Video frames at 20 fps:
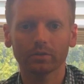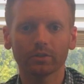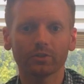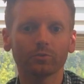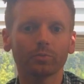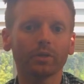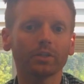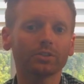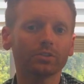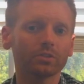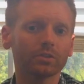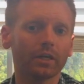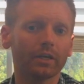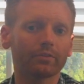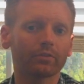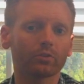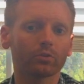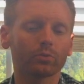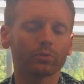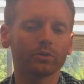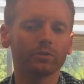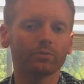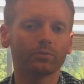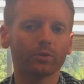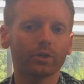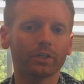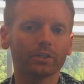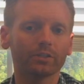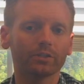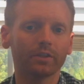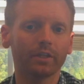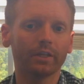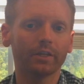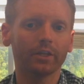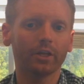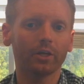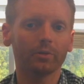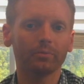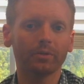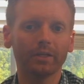especially after the refresh
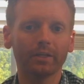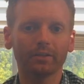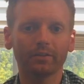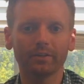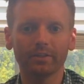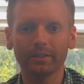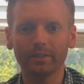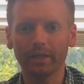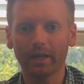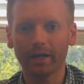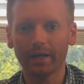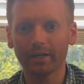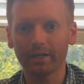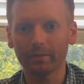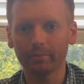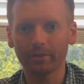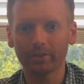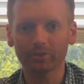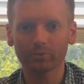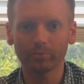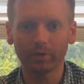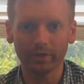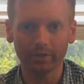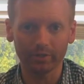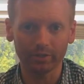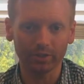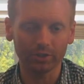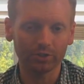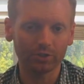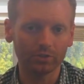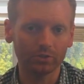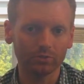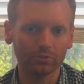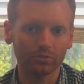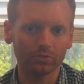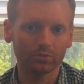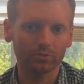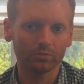that updated the IMS bearing issues.